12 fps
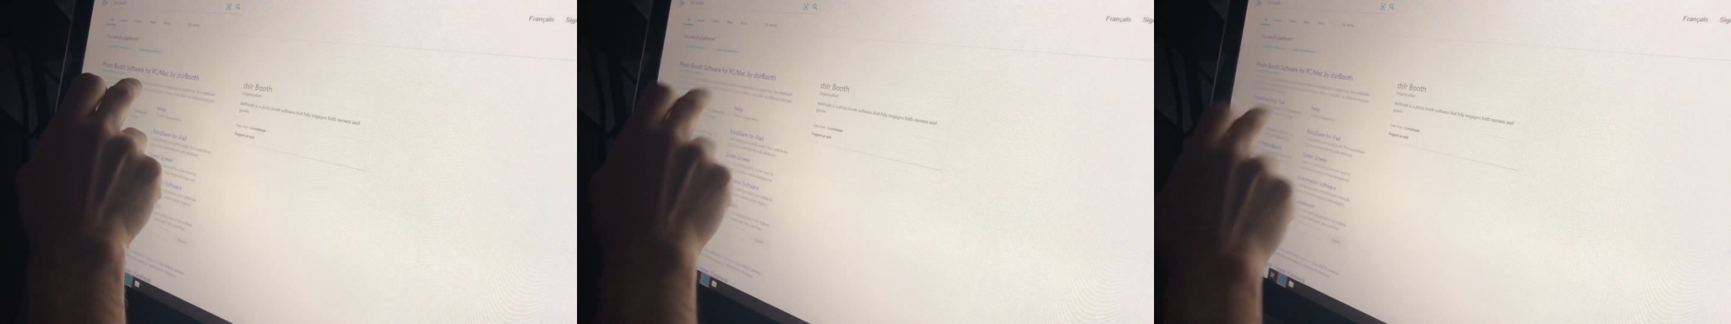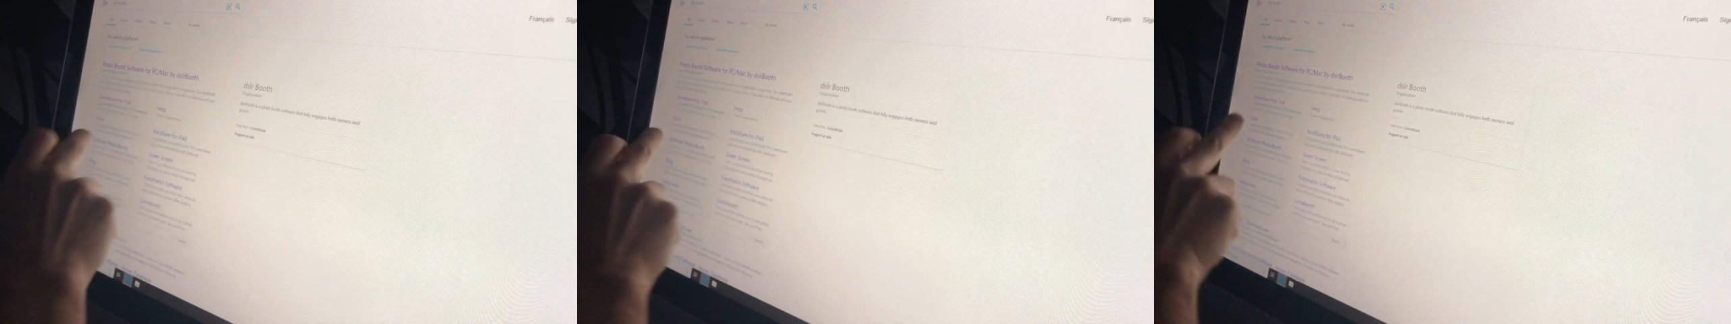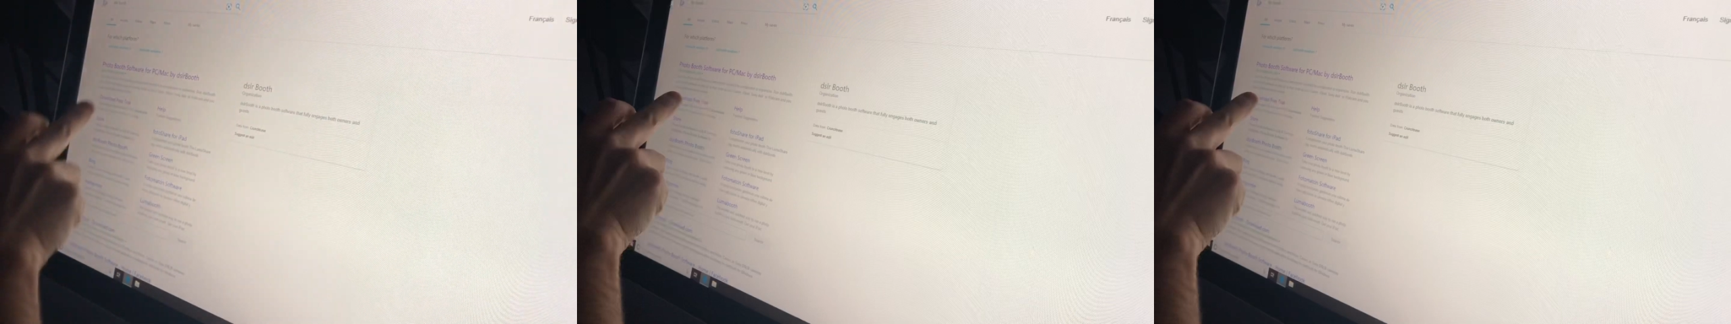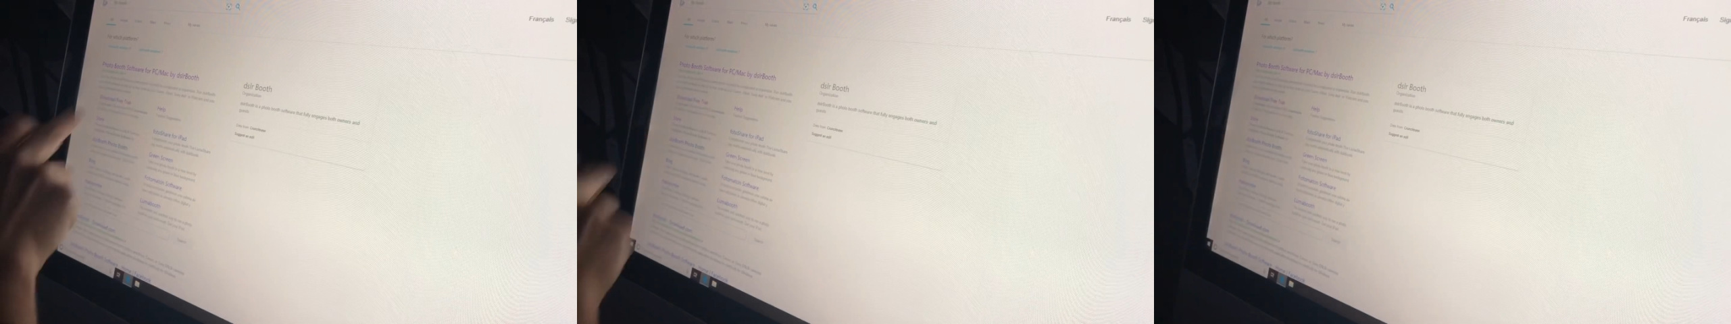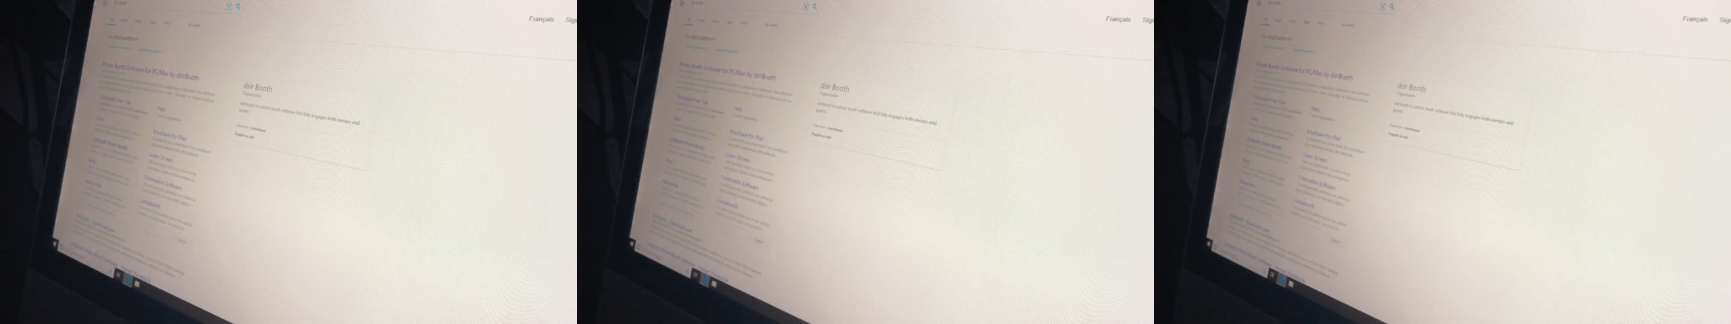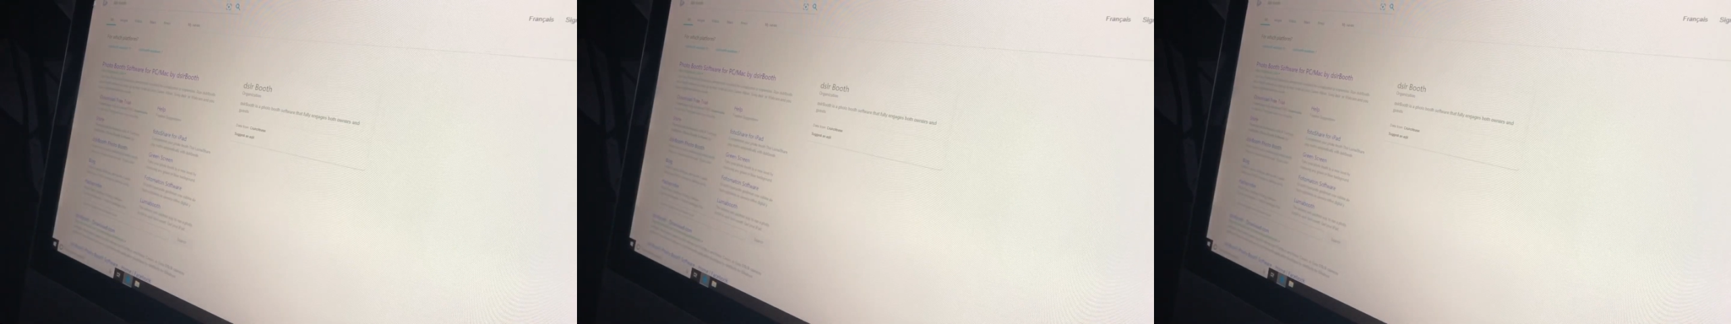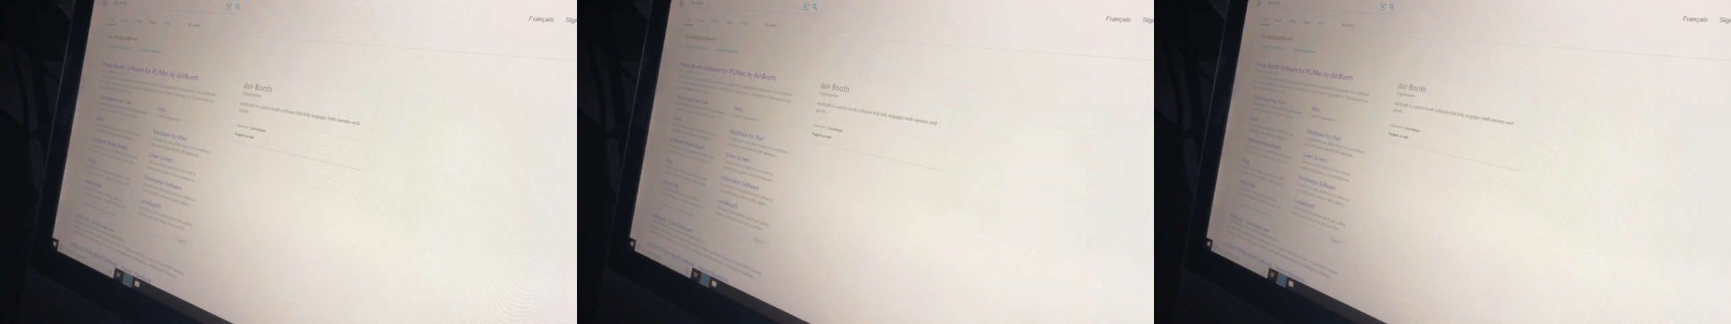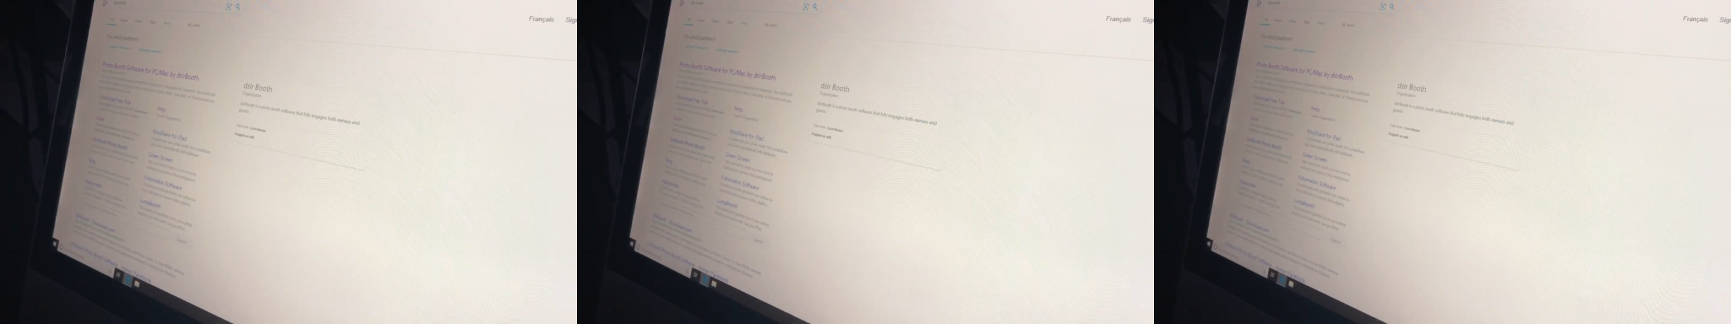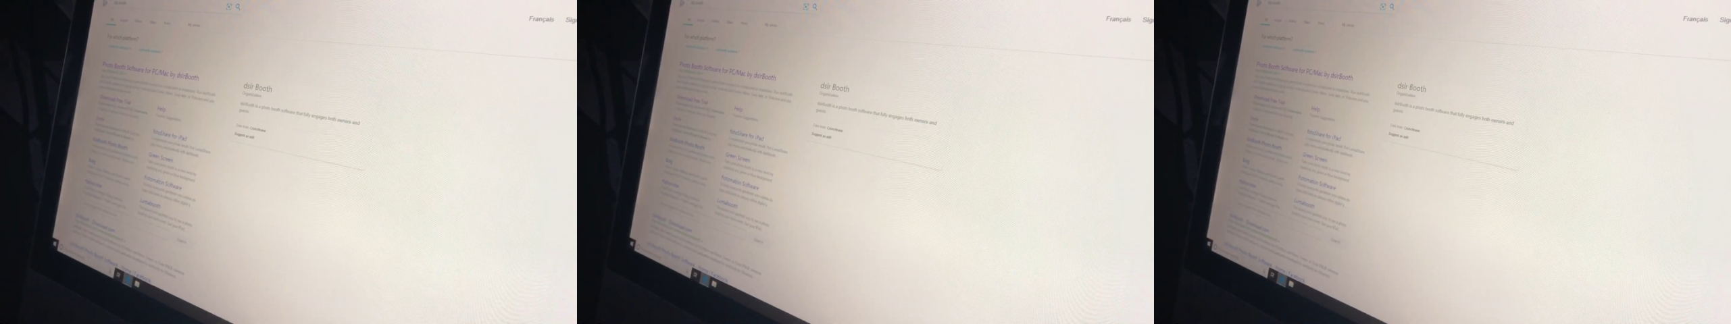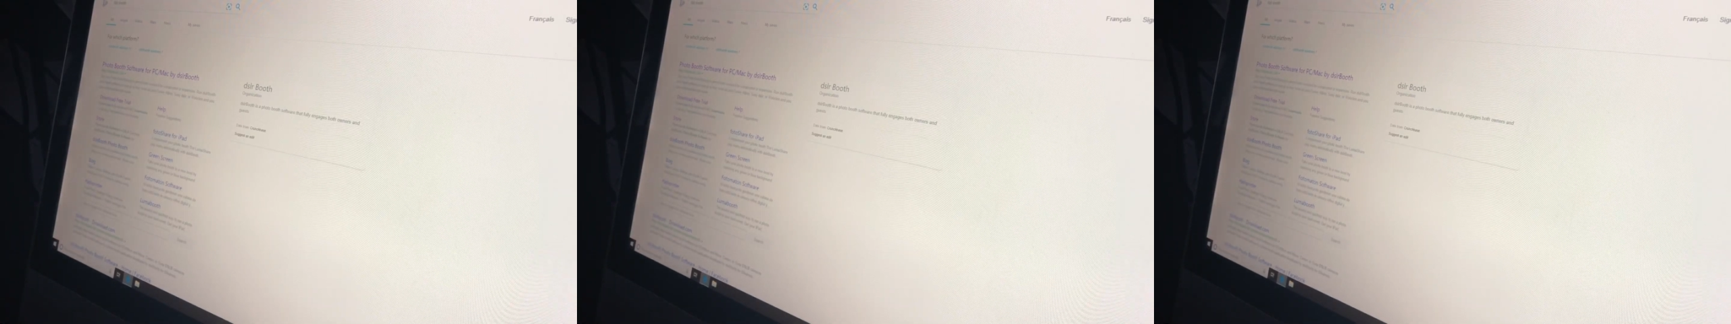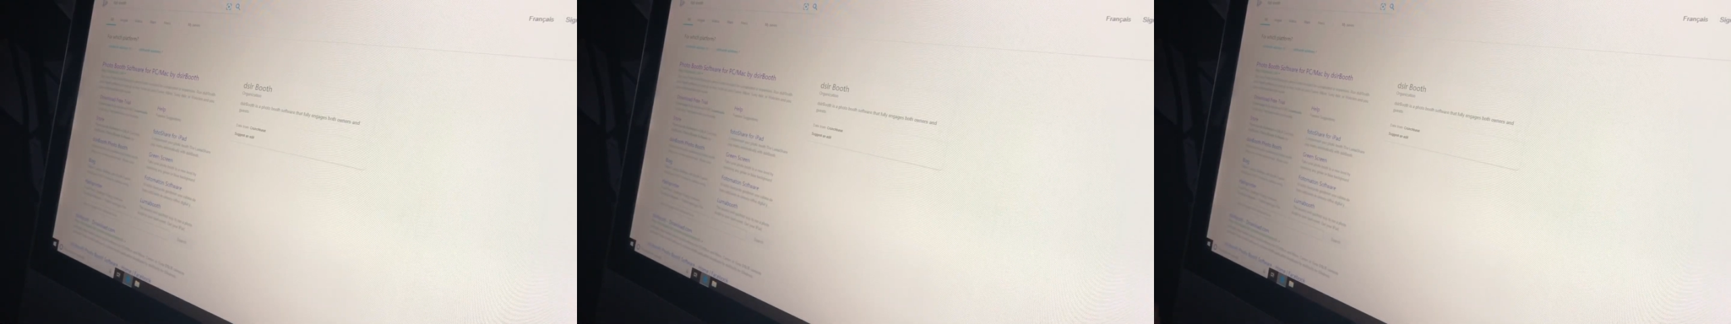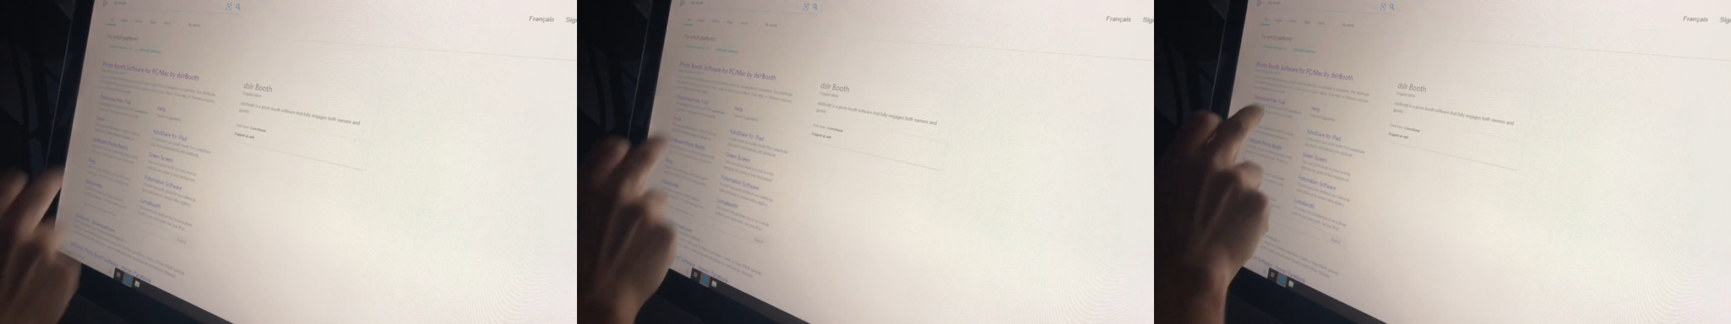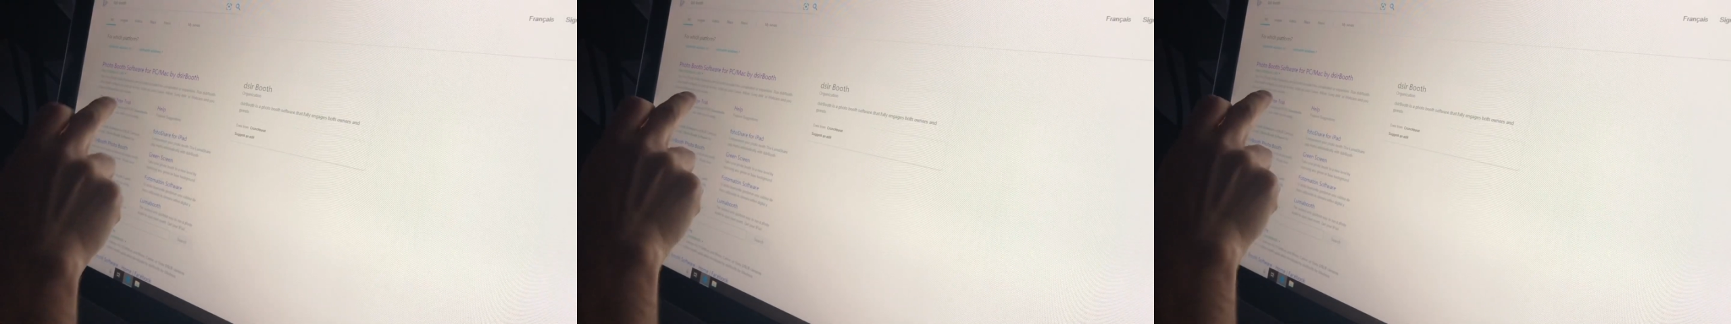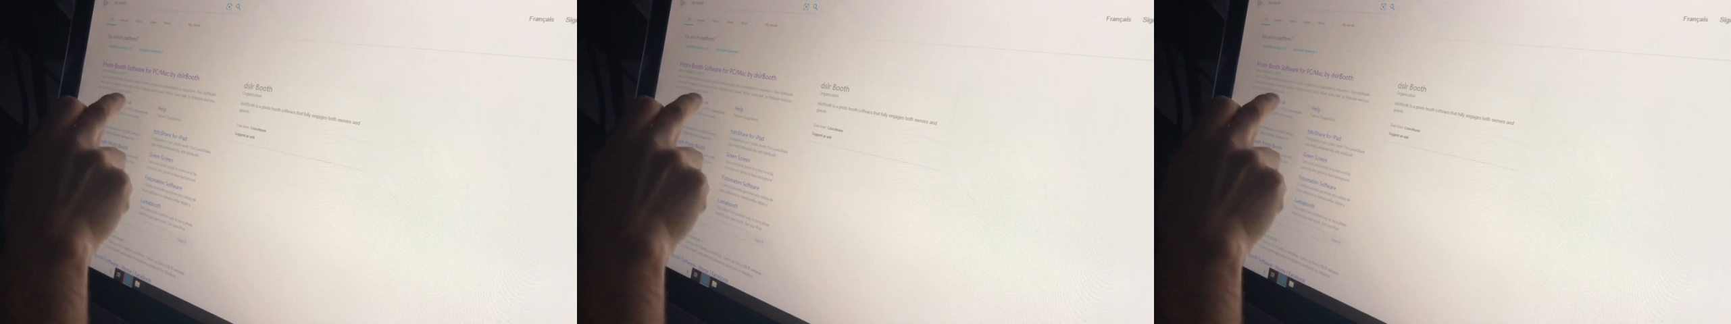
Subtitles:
Nobody's mouth can be seen.